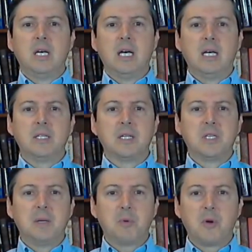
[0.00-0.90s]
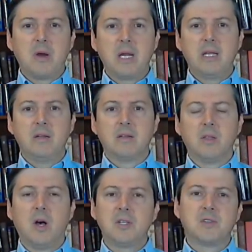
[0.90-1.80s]
A temporary
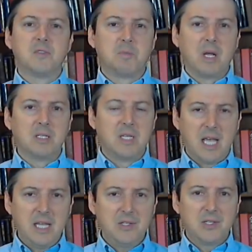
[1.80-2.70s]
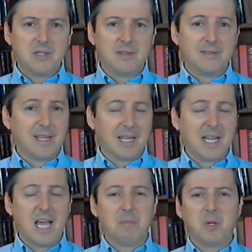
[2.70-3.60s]
loss of smell and taste, that can
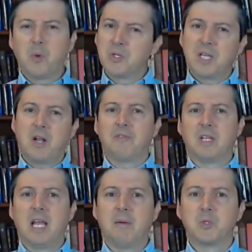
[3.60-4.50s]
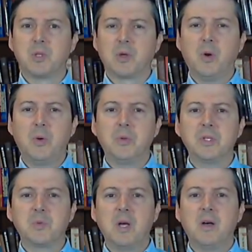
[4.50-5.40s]
happen. Of course, that often happens with a cold
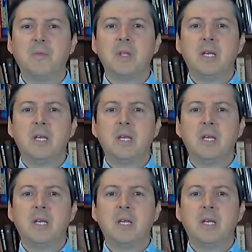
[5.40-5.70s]
as well.